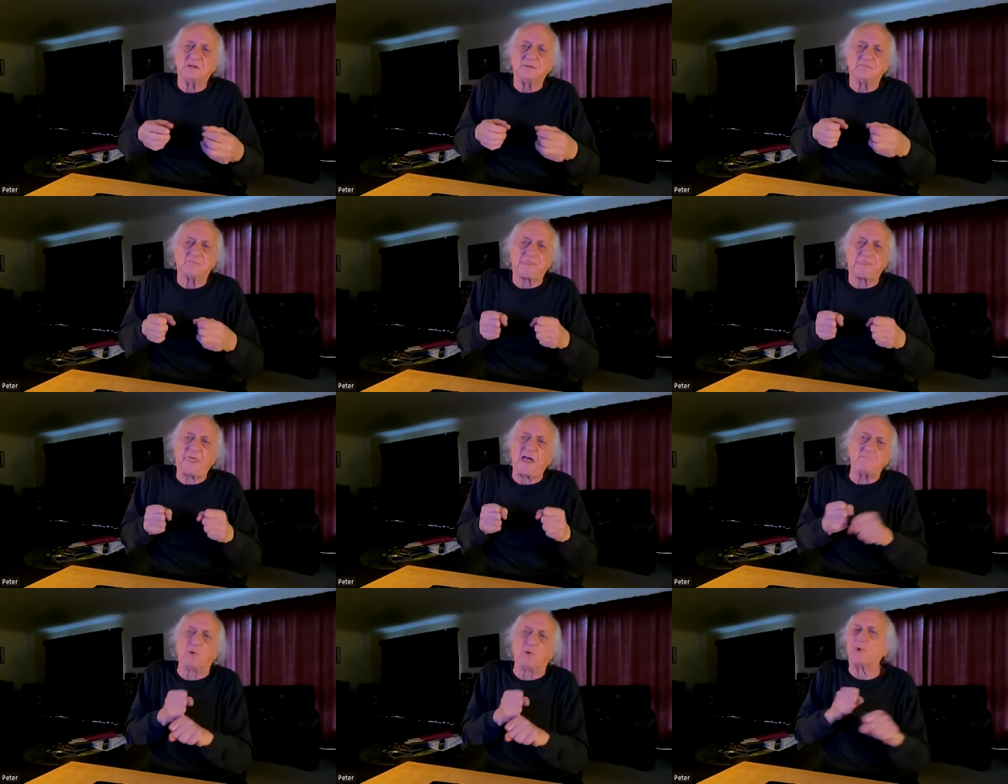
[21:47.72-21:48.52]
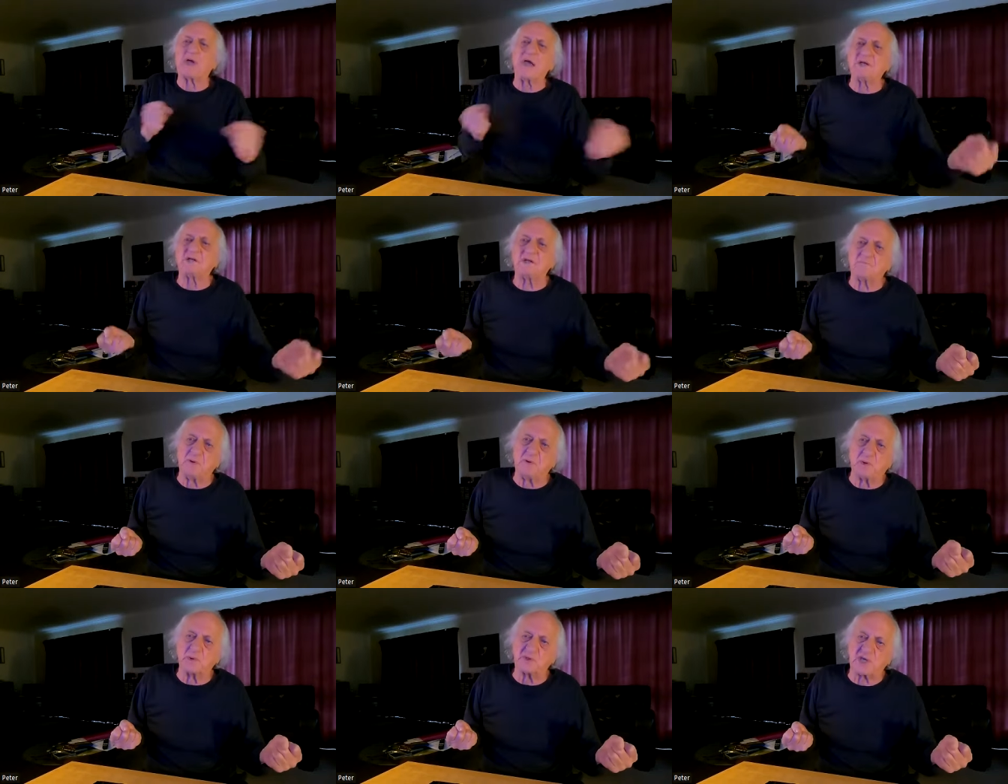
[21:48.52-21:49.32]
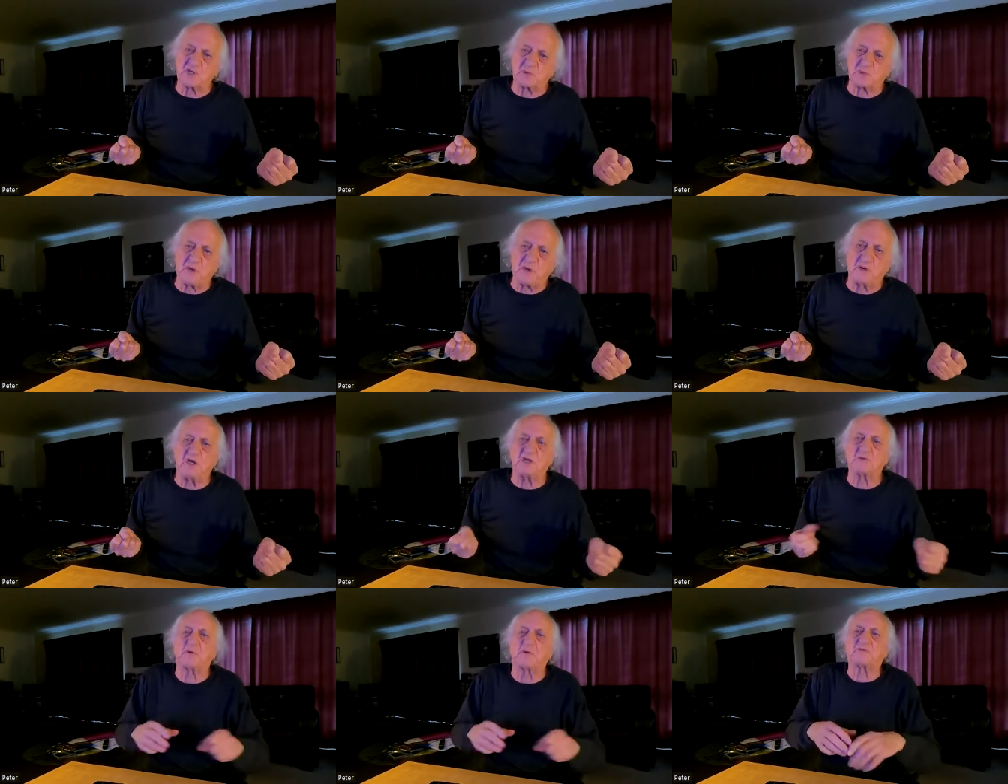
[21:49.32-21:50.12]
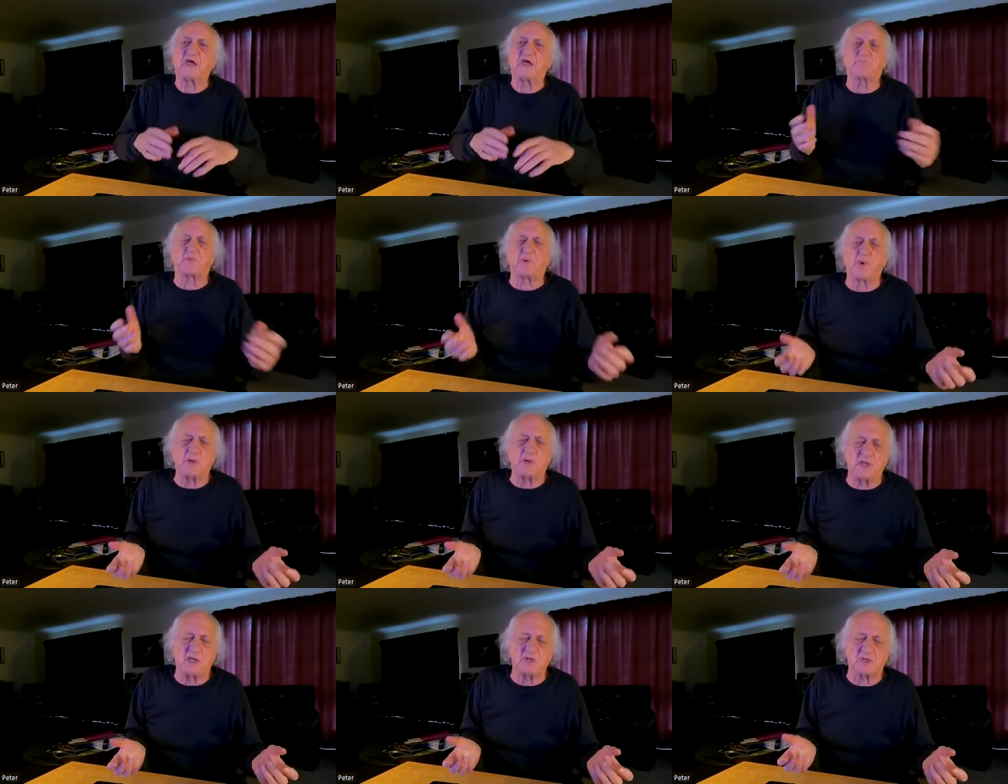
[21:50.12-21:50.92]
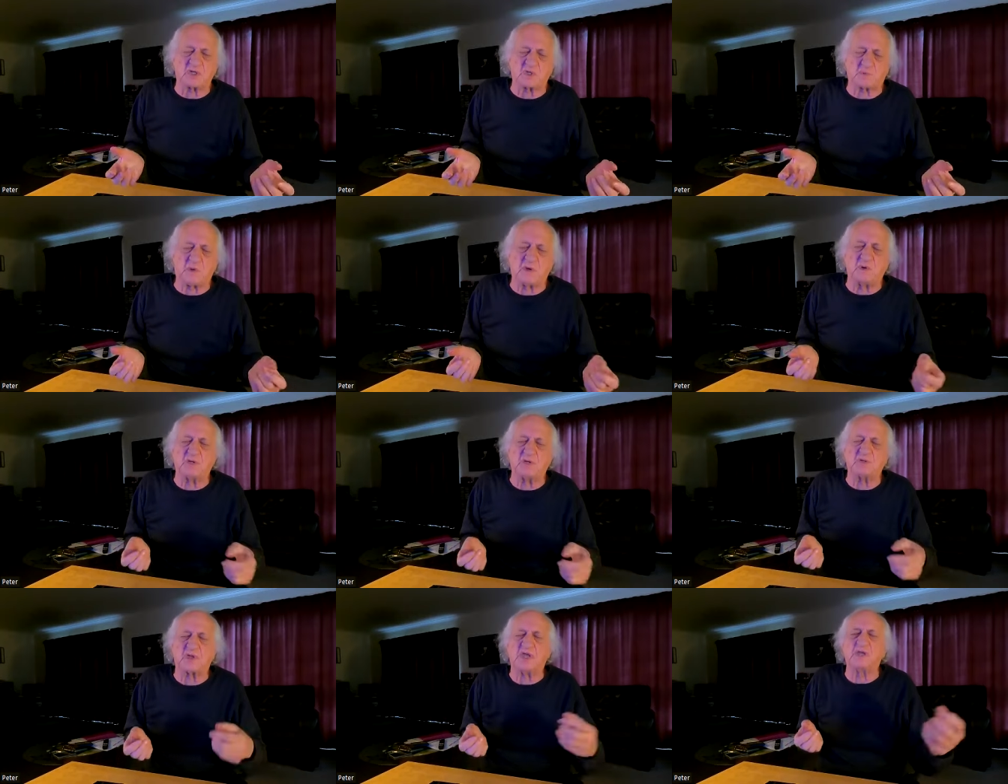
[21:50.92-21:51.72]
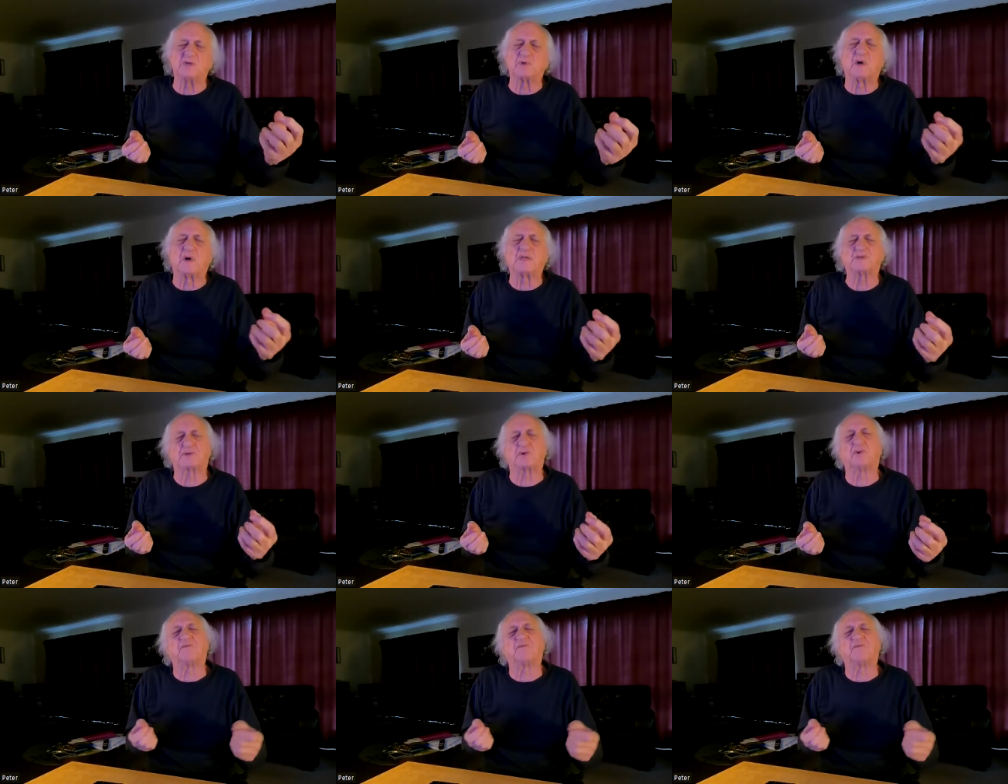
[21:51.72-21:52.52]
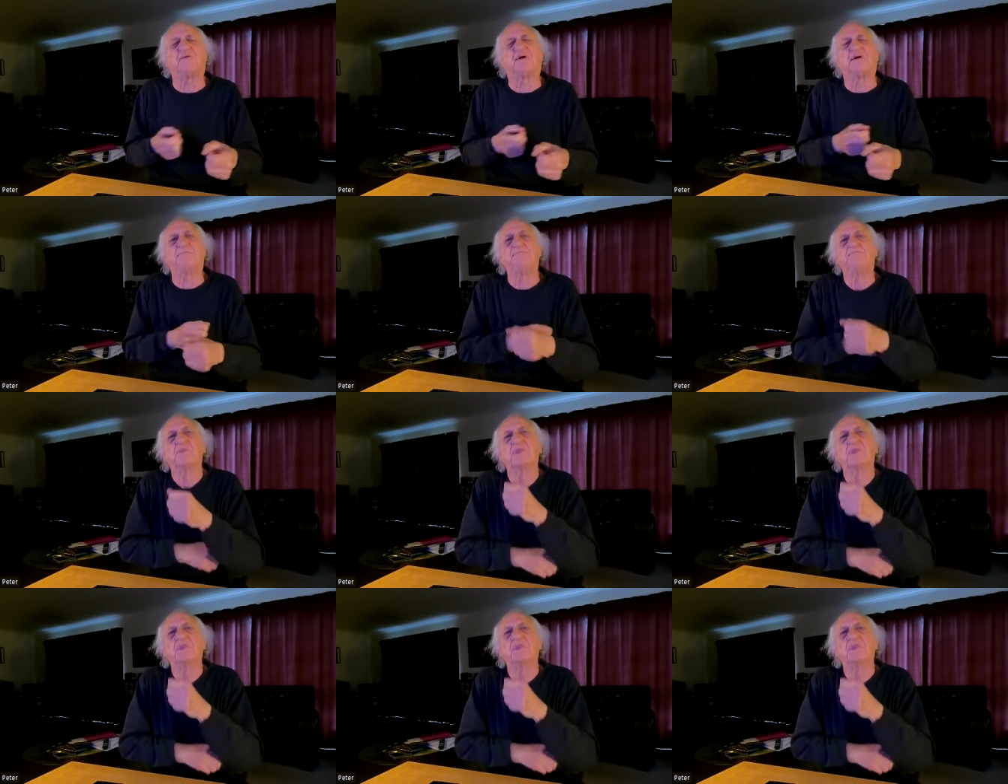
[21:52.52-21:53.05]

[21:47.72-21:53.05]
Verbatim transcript: they bookended Bill's experience, but they put his experience into a sort of um,